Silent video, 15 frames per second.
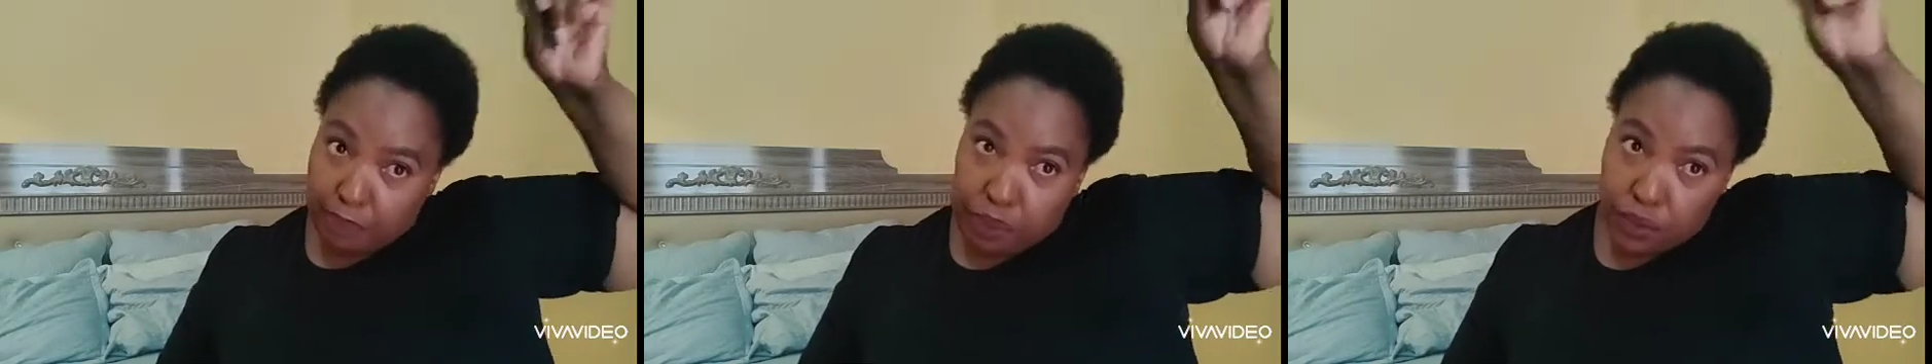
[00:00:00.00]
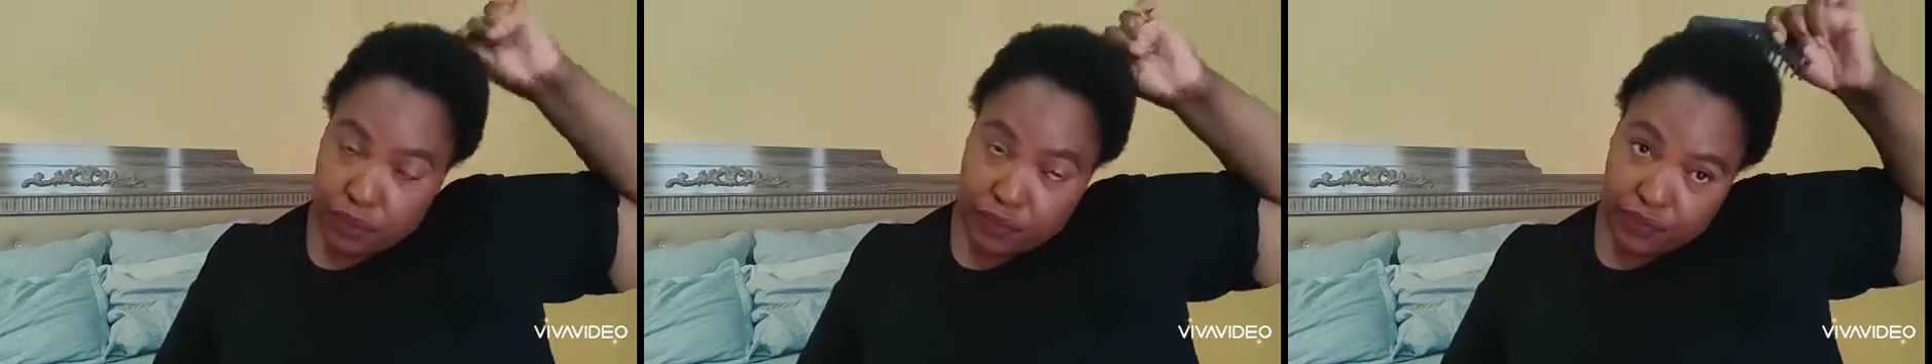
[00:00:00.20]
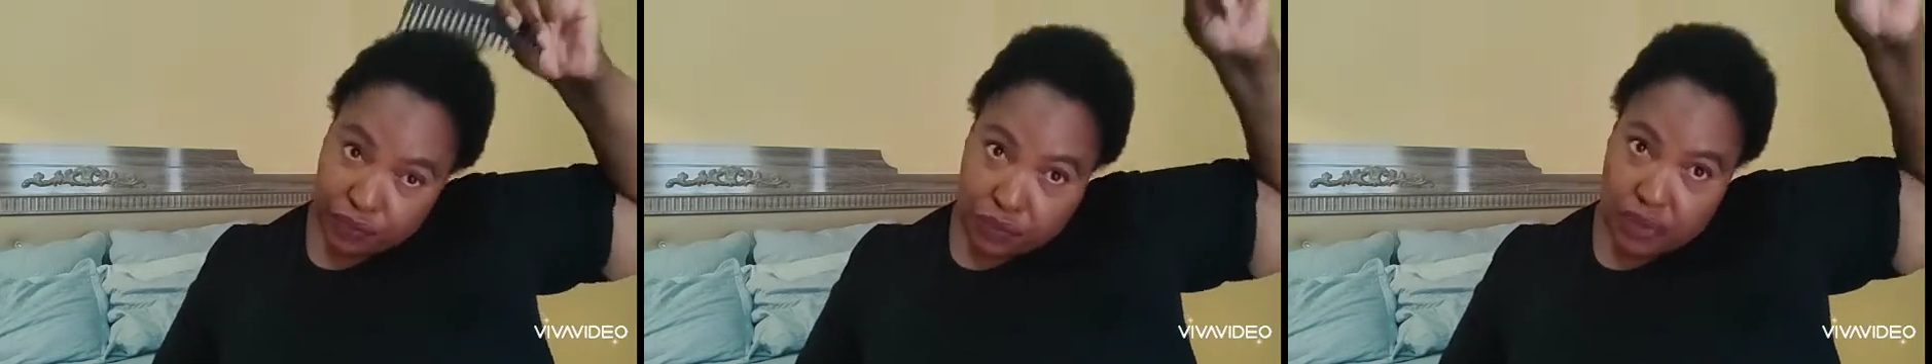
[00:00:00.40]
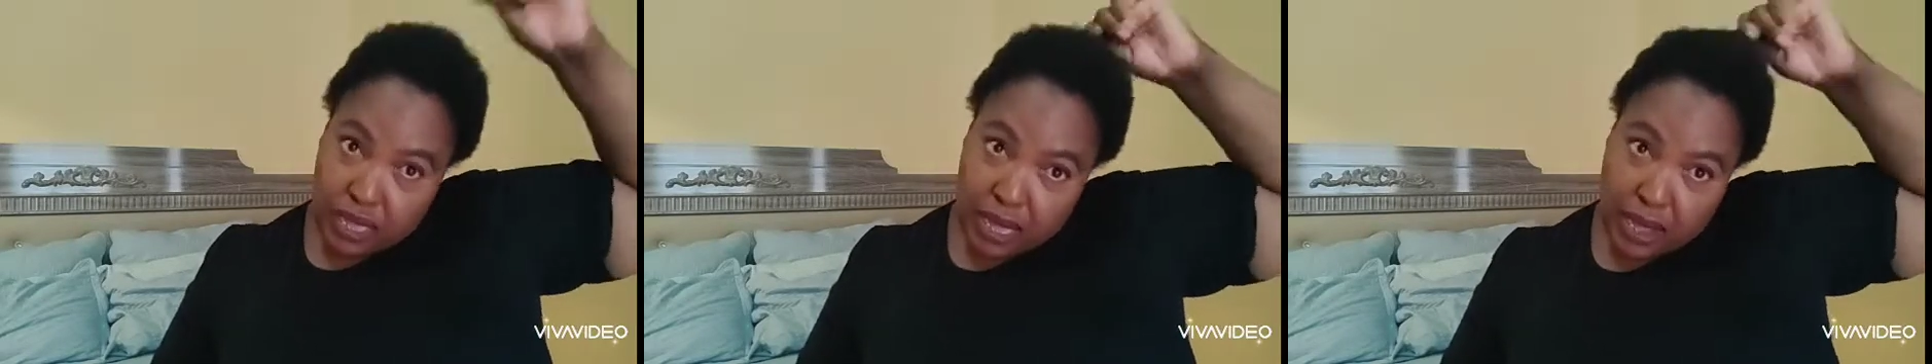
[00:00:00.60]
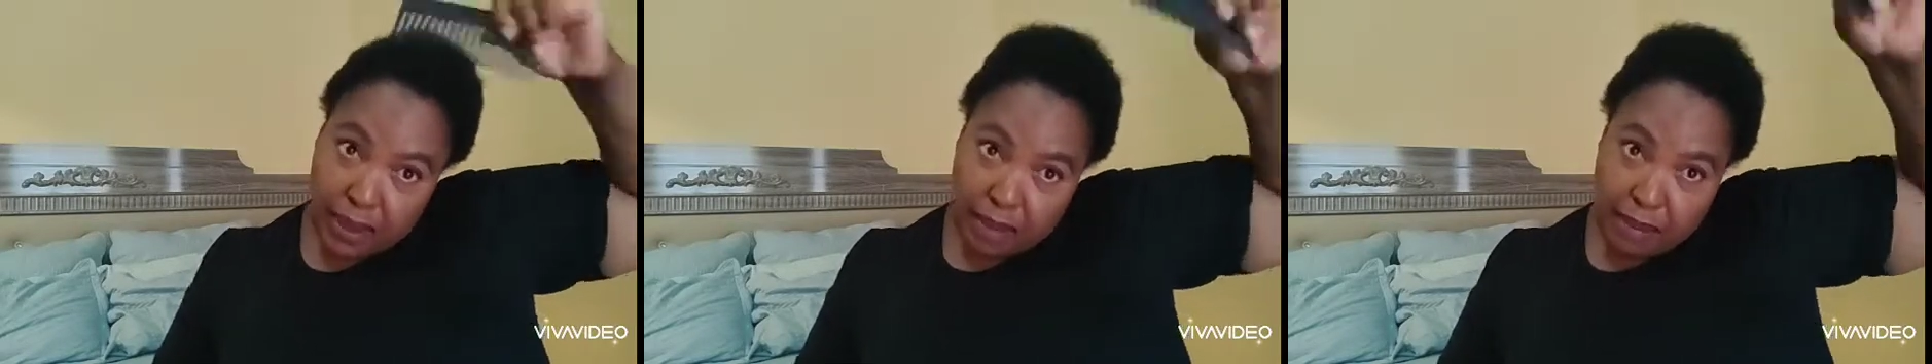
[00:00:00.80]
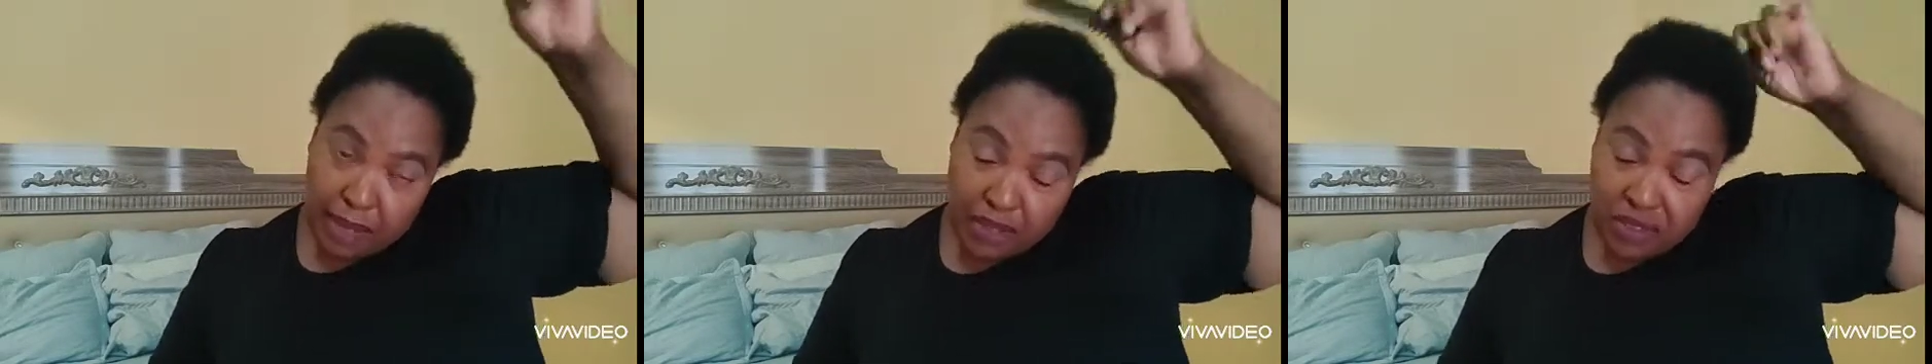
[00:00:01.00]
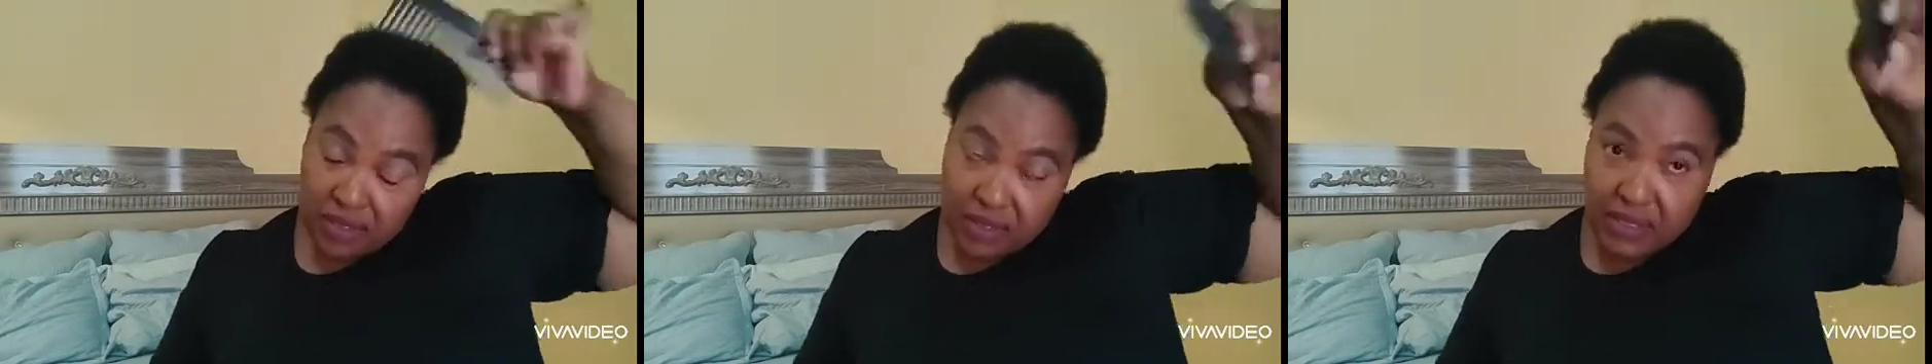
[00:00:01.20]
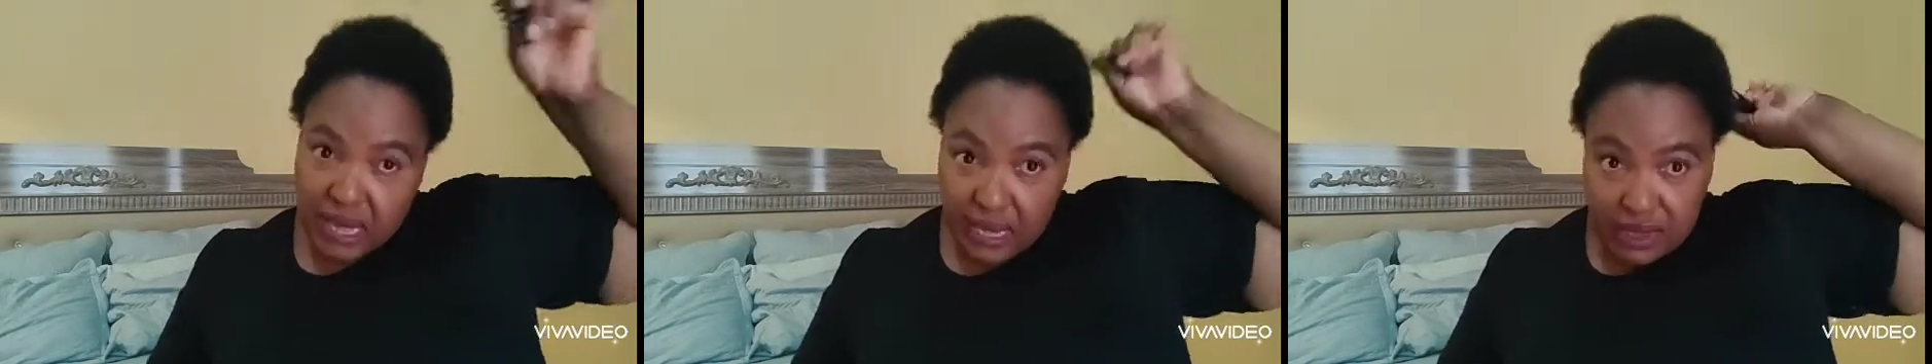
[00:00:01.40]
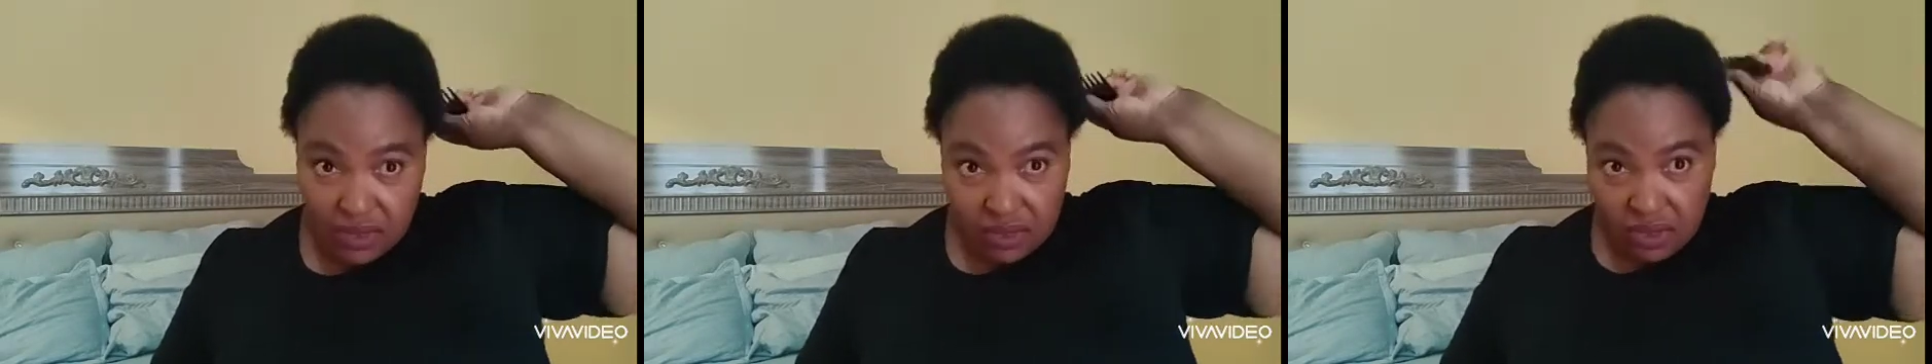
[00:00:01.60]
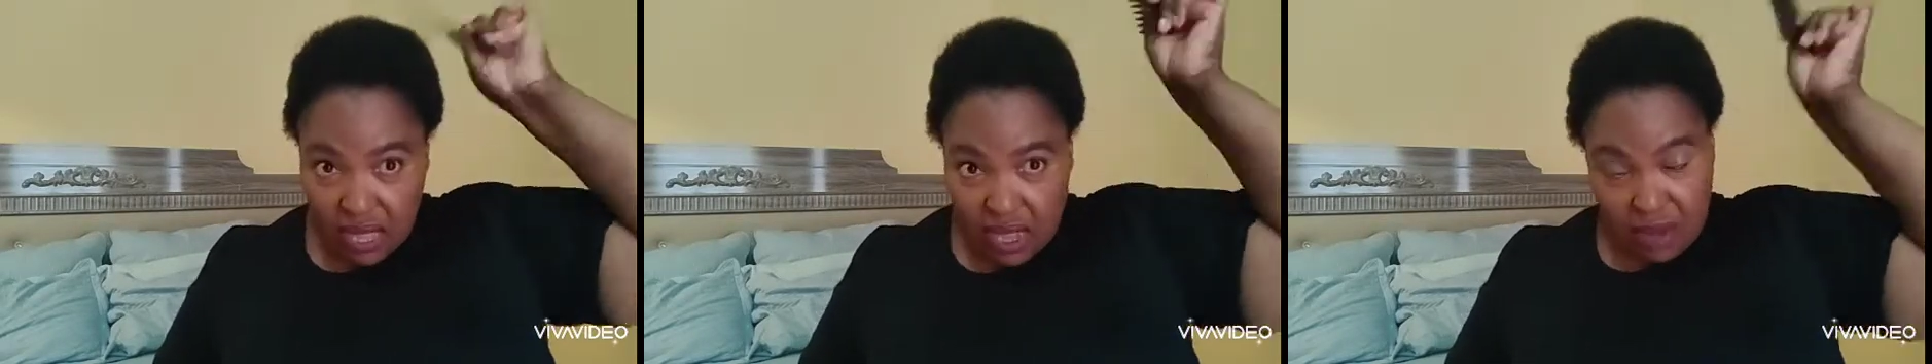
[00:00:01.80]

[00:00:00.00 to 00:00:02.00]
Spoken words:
prove to the magistrate